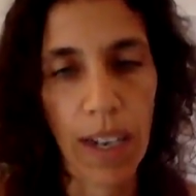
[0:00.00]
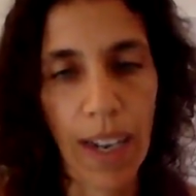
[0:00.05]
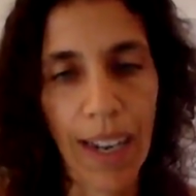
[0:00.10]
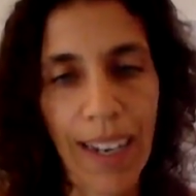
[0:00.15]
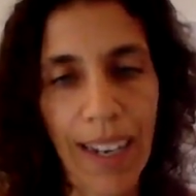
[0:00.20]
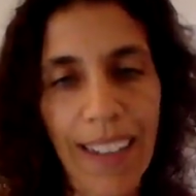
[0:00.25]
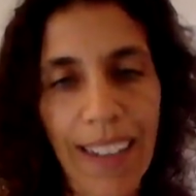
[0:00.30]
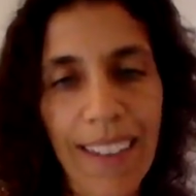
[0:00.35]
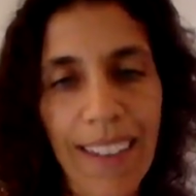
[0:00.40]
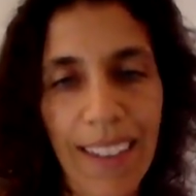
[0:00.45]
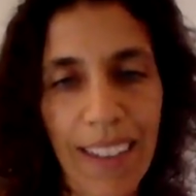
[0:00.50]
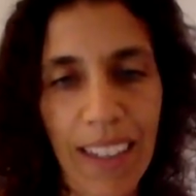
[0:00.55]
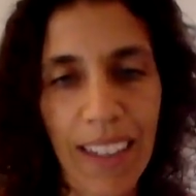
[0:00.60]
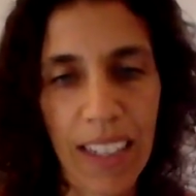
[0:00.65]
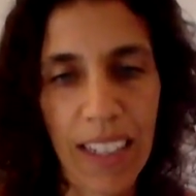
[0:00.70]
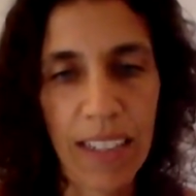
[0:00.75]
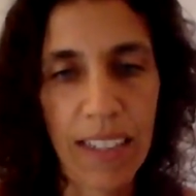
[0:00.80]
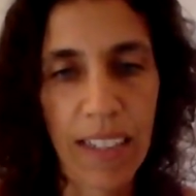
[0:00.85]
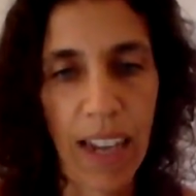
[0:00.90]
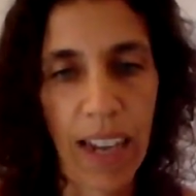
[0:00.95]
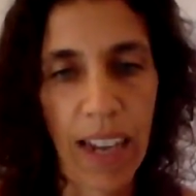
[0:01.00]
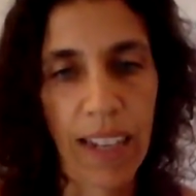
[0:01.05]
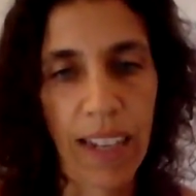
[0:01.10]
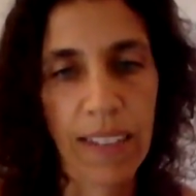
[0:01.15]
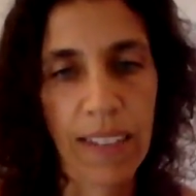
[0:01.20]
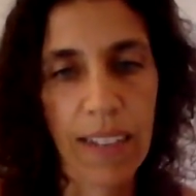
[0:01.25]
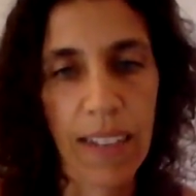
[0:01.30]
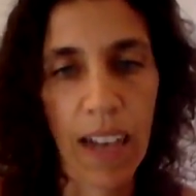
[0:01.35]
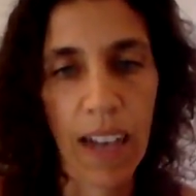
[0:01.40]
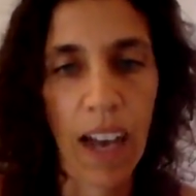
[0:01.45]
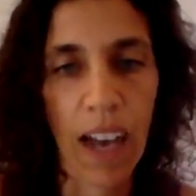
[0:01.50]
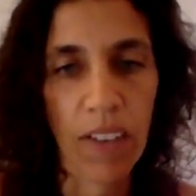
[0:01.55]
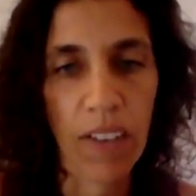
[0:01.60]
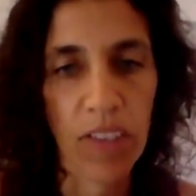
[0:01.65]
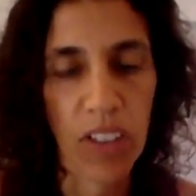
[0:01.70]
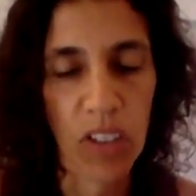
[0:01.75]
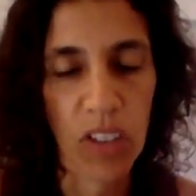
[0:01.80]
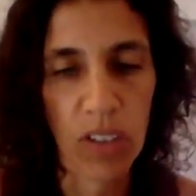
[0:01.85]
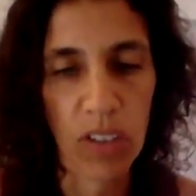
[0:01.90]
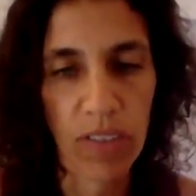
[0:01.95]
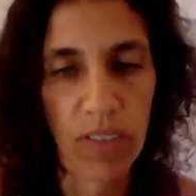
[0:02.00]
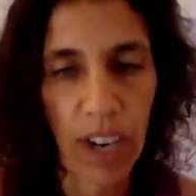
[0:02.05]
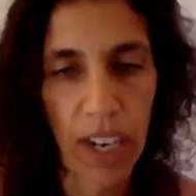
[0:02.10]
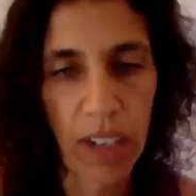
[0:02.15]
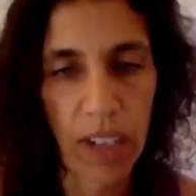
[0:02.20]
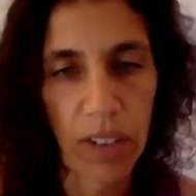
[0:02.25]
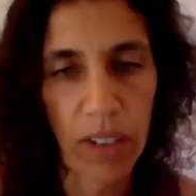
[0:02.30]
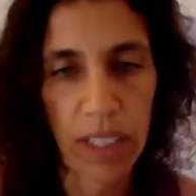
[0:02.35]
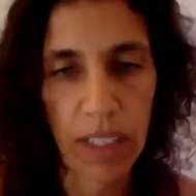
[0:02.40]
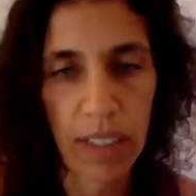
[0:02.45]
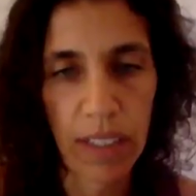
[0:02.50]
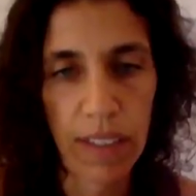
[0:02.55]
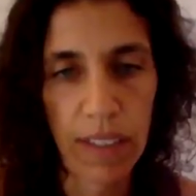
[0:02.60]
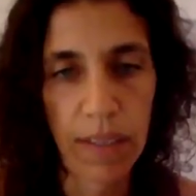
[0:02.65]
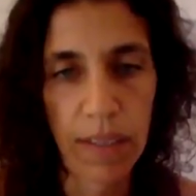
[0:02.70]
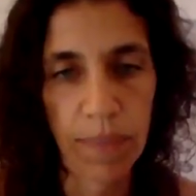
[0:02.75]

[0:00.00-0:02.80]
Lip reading: anything that contains an artificial fragrance